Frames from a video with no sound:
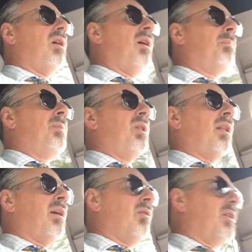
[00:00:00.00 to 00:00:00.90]
a
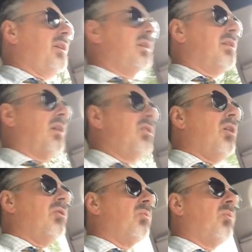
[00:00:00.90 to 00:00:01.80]
polarity,
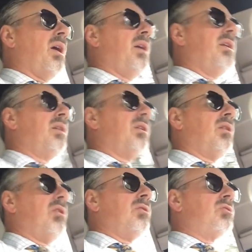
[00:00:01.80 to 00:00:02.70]
another way
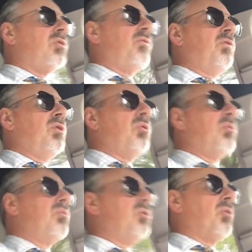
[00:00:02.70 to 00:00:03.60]
to
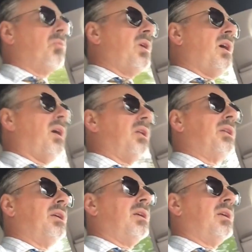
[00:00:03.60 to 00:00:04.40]
view your reality